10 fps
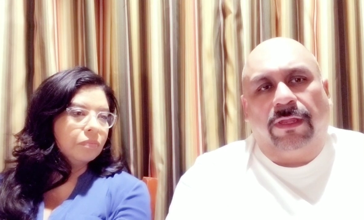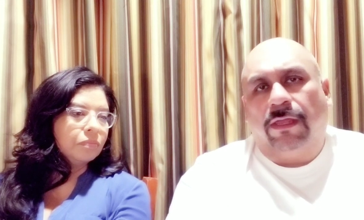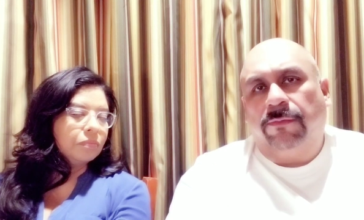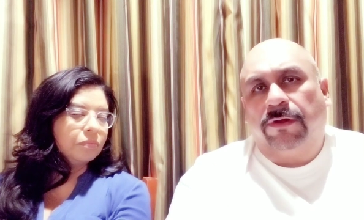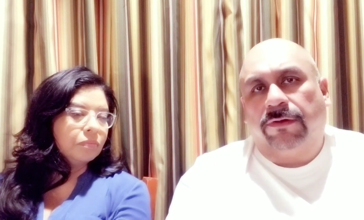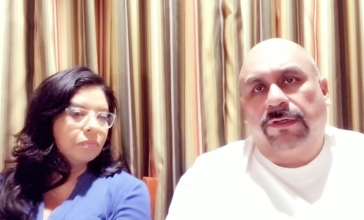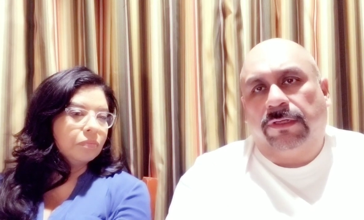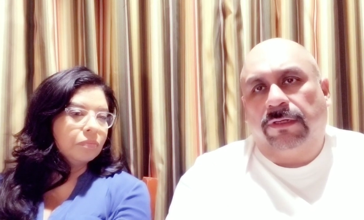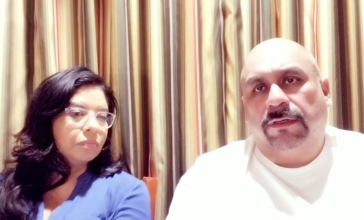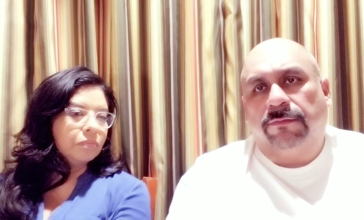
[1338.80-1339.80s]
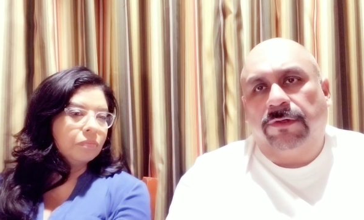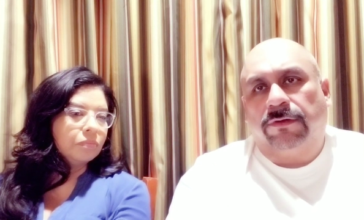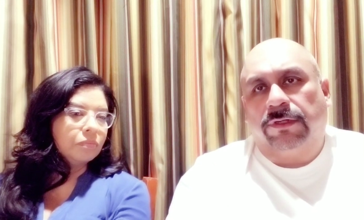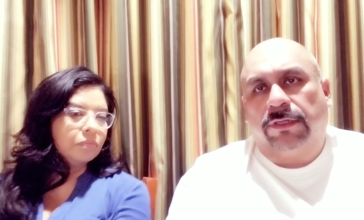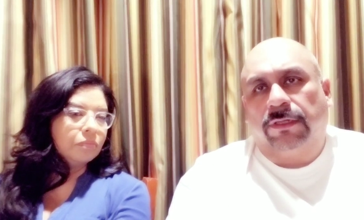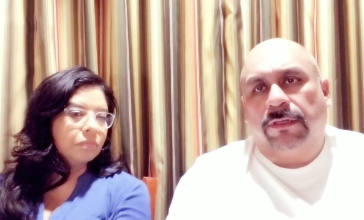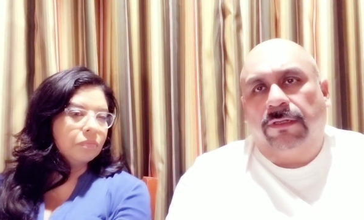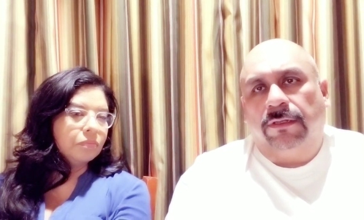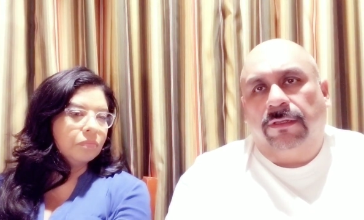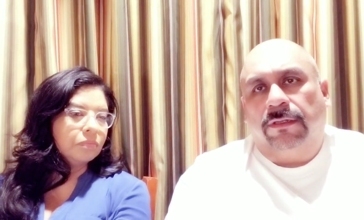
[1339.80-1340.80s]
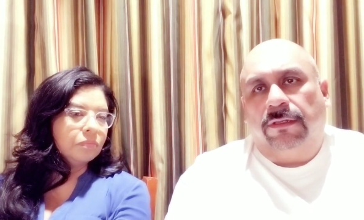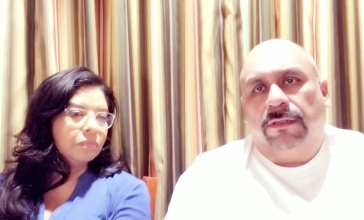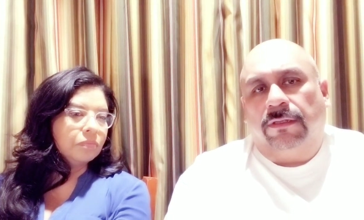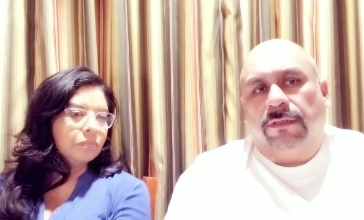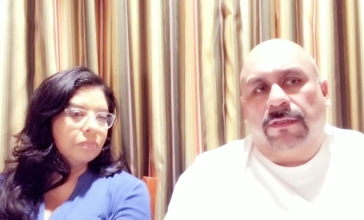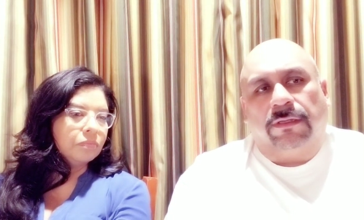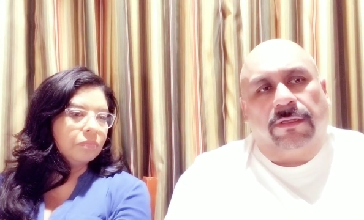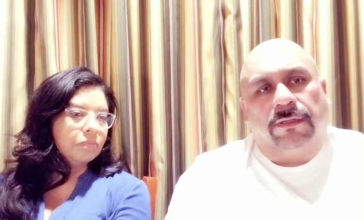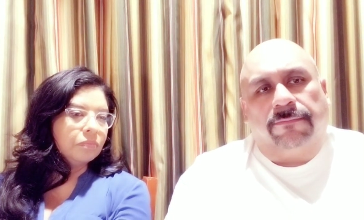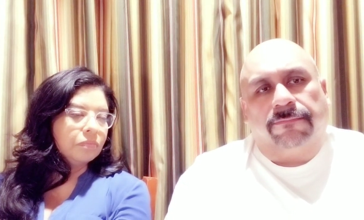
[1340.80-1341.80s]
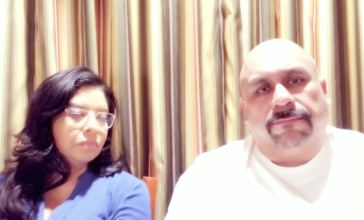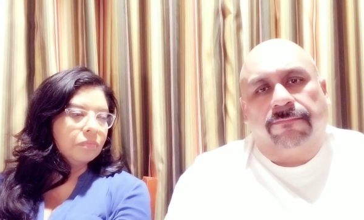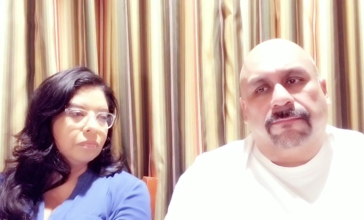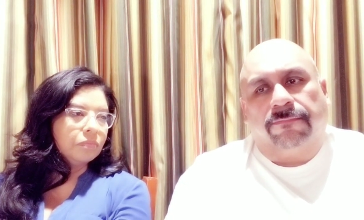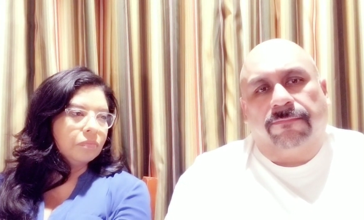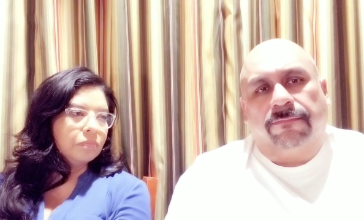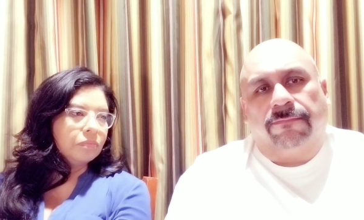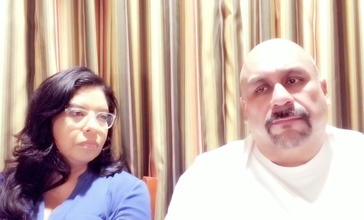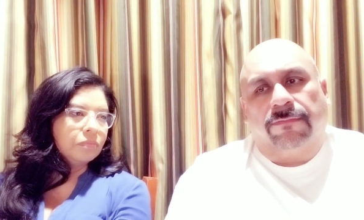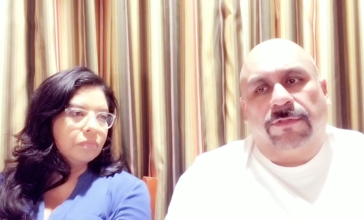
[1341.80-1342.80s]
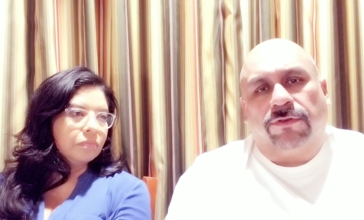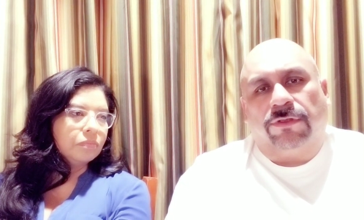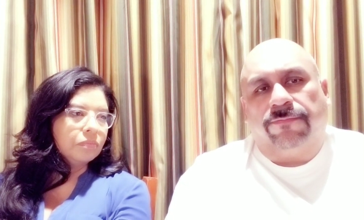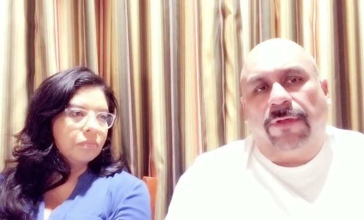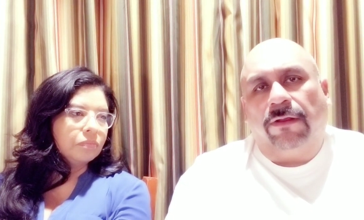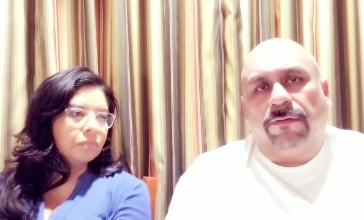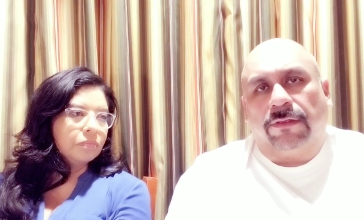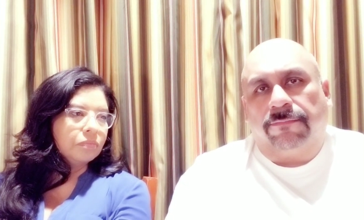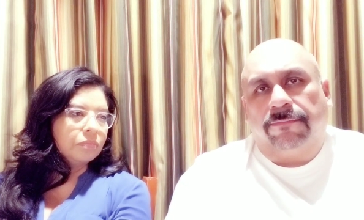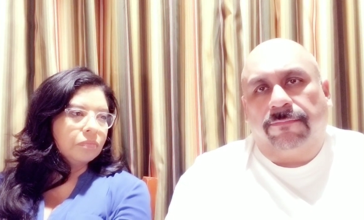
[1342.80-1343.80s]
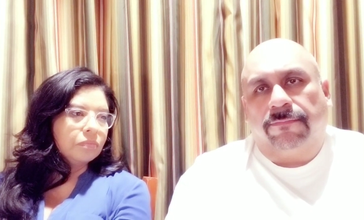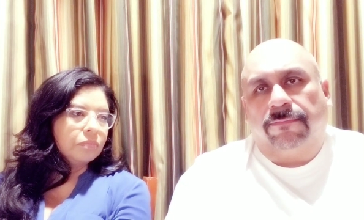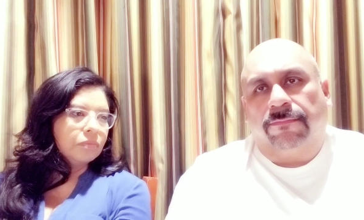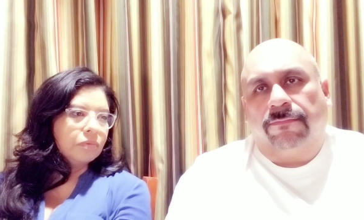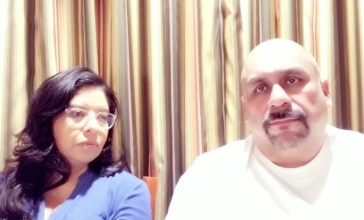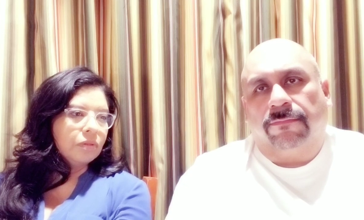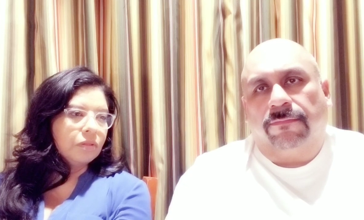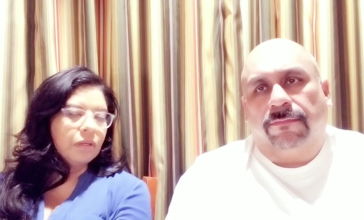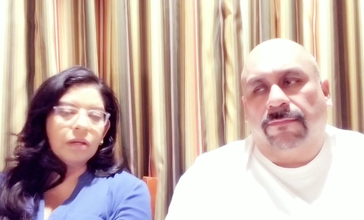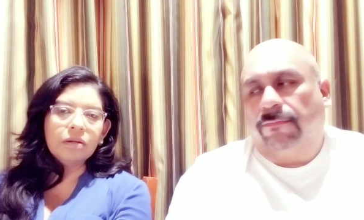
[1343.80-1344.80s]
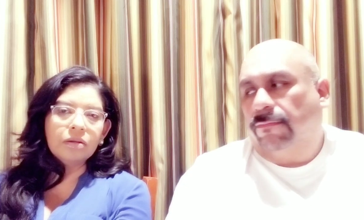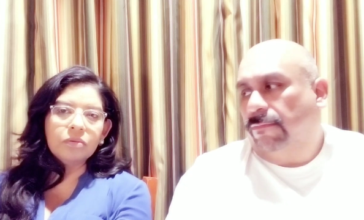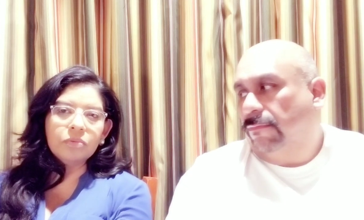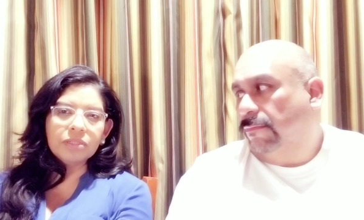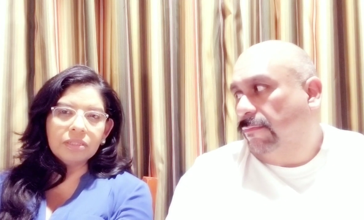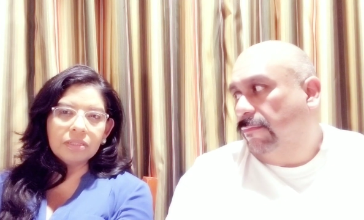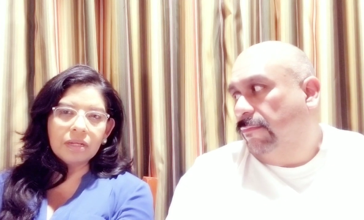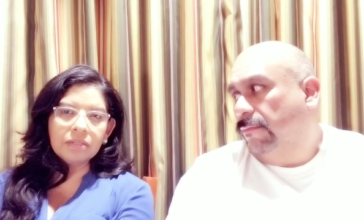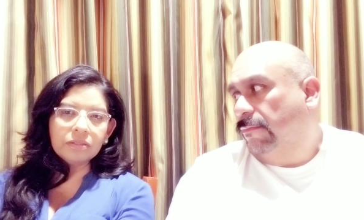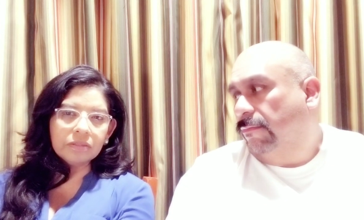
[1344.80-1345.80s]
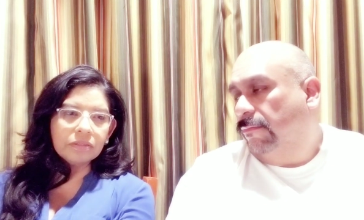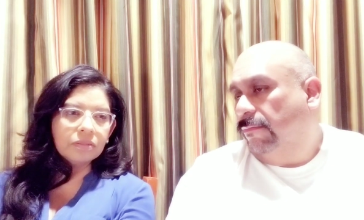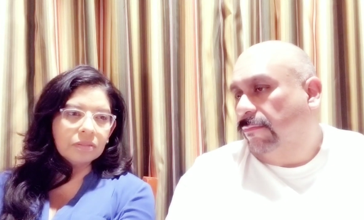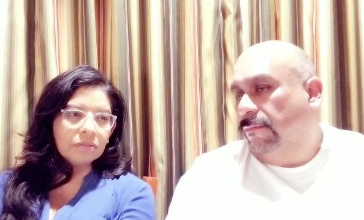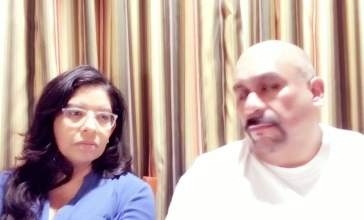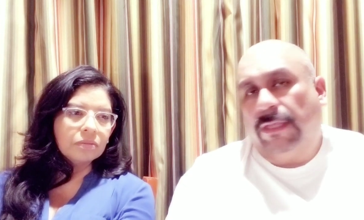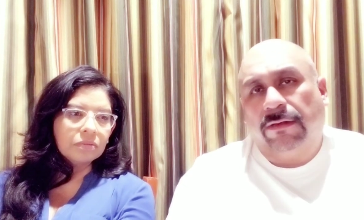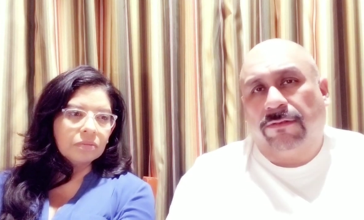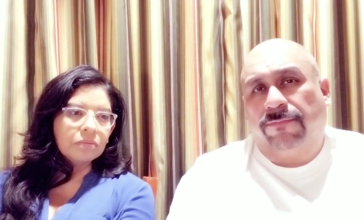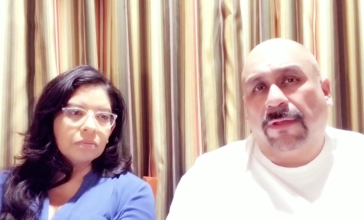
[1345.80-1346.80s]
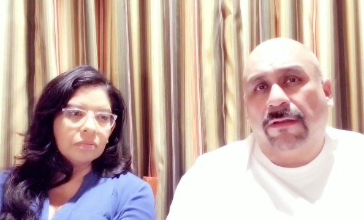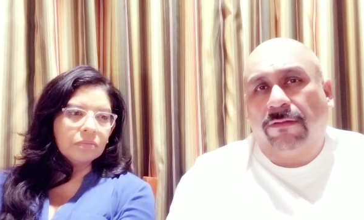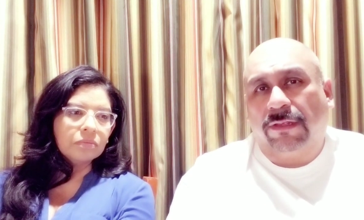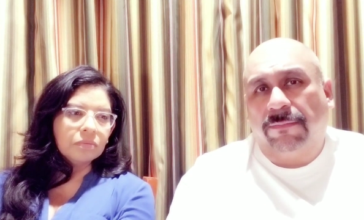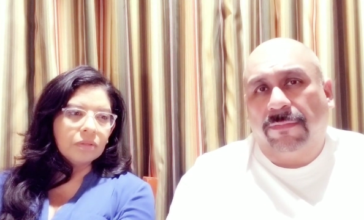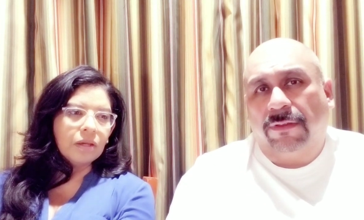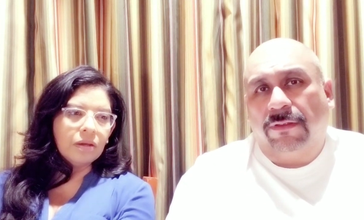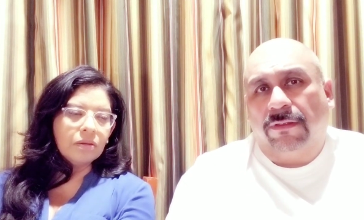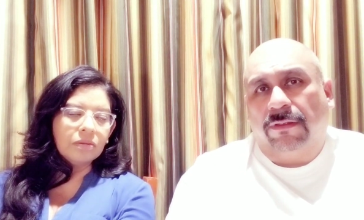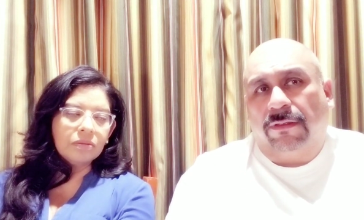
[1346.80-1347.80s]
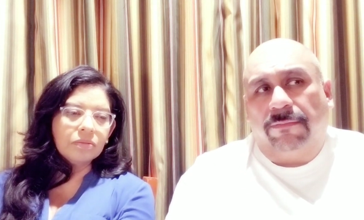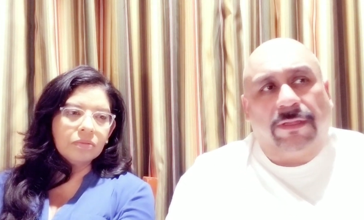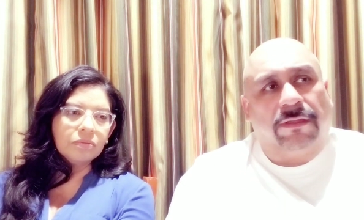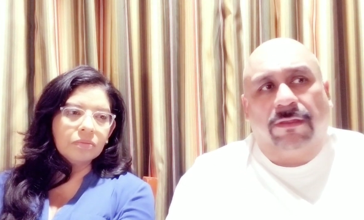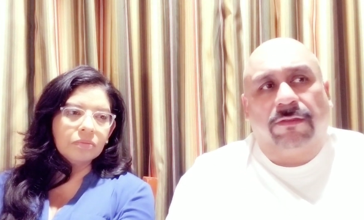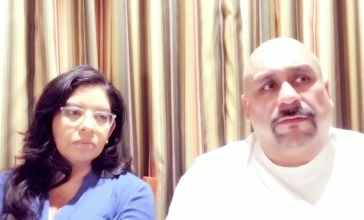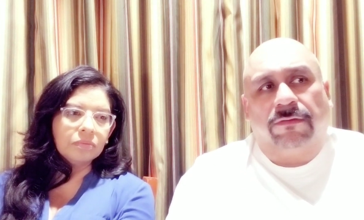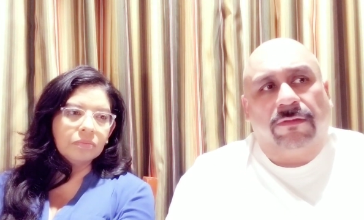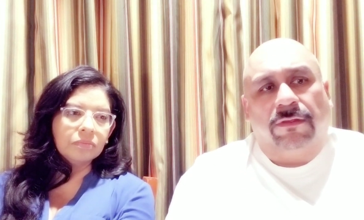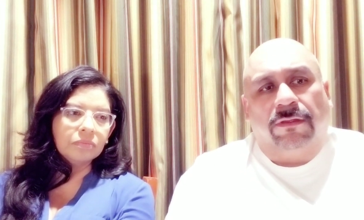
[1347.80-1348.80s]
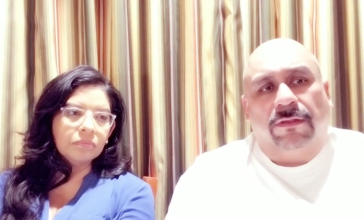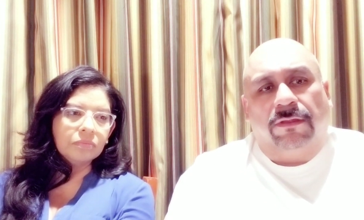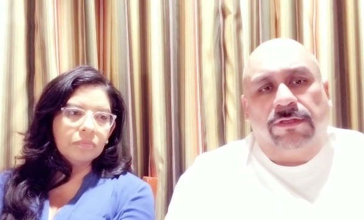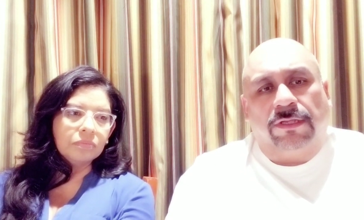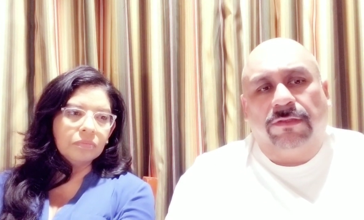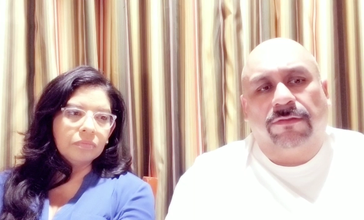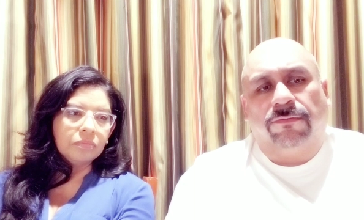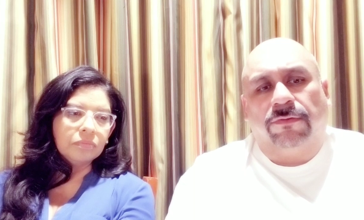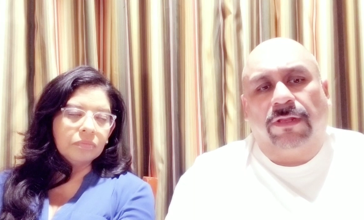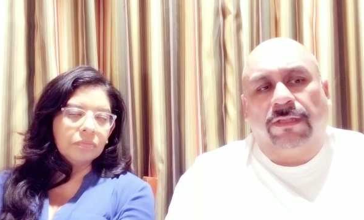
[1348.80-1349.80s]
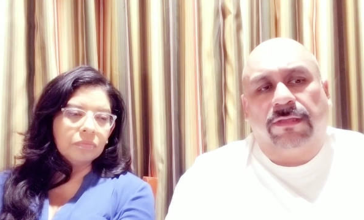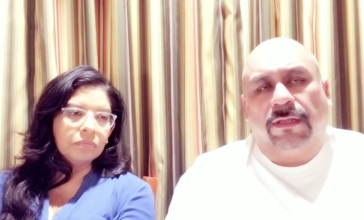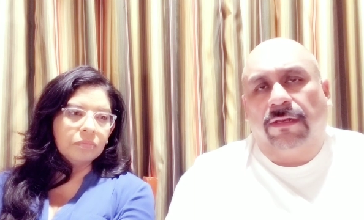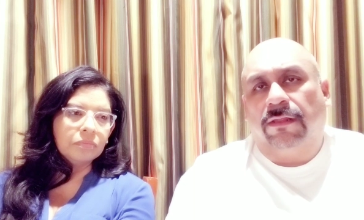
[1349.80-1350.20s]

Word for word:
Speaker 1: yeah, I'm a Christian. I'm a Christian. Um, so do you follow him?
Speaker 2: Yeah, on what standards?
Speaker 1: Yeah, do you follow him? Yeah. Because Jesus will take